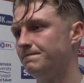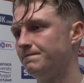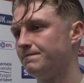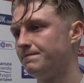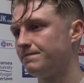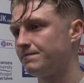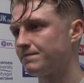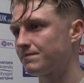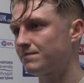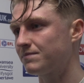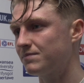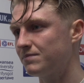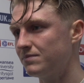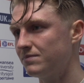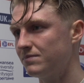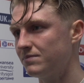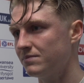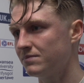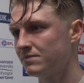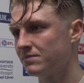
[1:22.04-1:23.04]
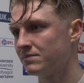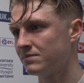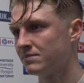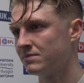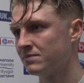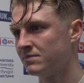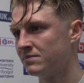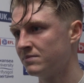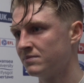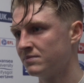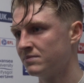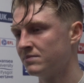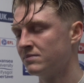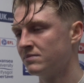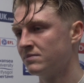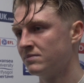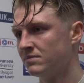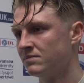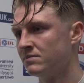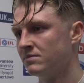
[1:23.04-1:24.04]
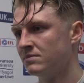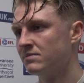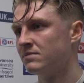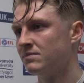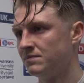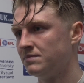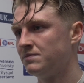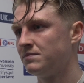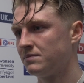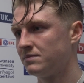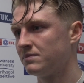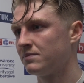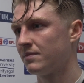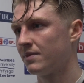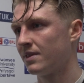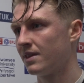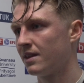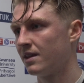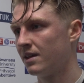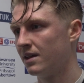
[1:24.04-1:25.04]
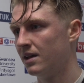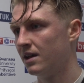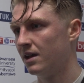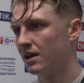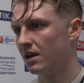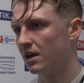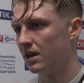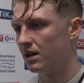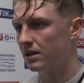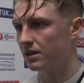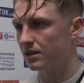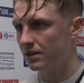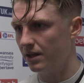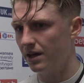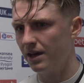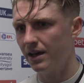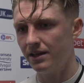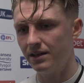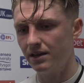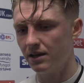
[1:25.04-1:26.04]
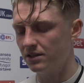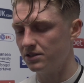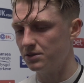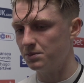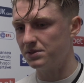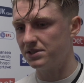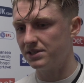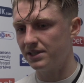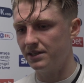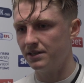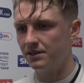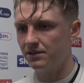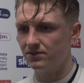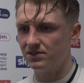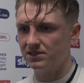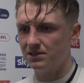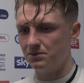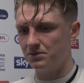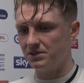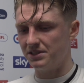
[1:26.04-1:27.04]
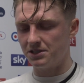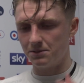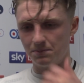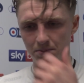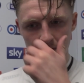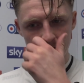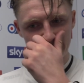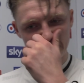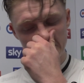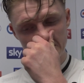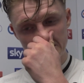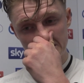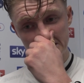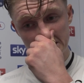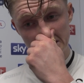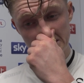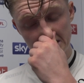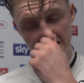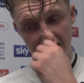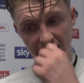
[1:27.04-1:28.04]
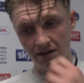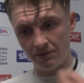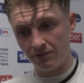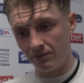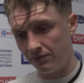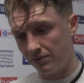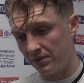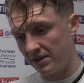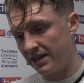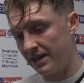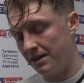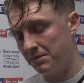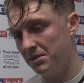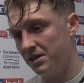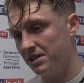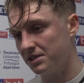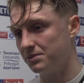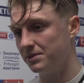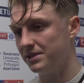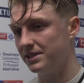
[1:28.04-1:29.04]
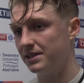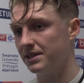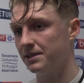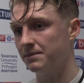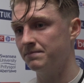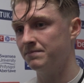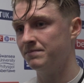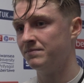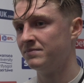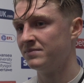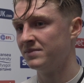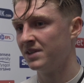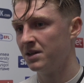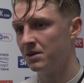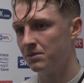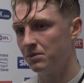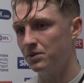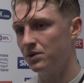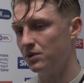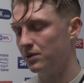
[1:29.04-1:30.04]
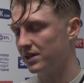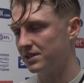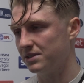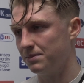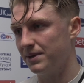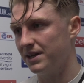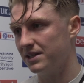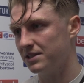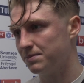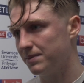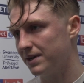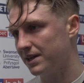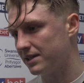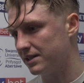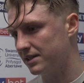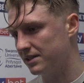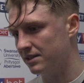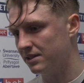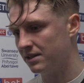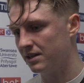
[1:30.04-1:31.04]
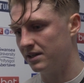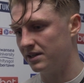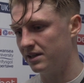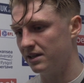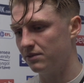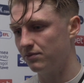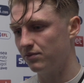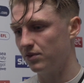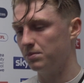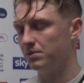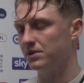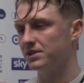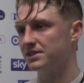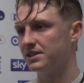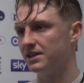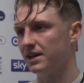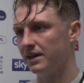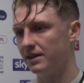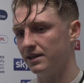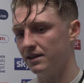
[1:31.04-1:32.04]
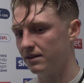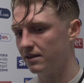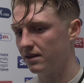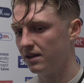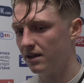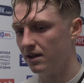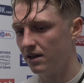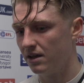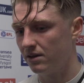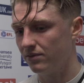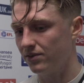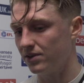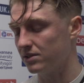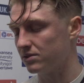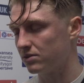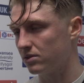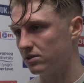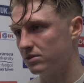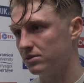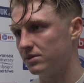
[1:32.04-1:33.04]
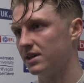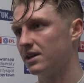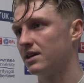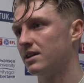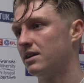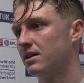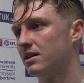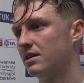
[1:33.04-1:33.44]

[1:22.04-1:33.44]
perfect way to bounce back from the defeat at Bristol. No chance to go on another little run. Yeah, yeah, one hundred percent. Obviously, we were disappointed not to, to get anything from the game last week. Um, we knew we had to bounce back and, and get the three points a day, and fingers crossed we get